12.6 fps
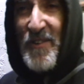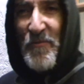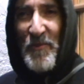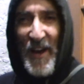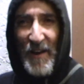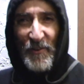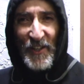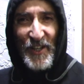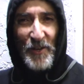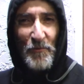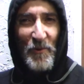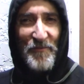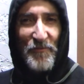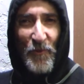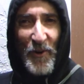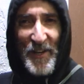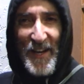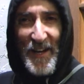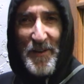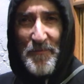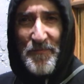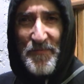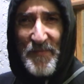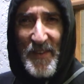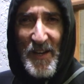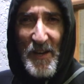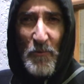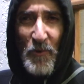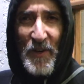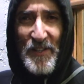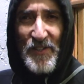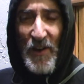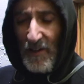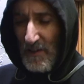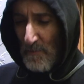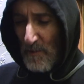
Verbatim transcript: we have a good one for you. We're going to talk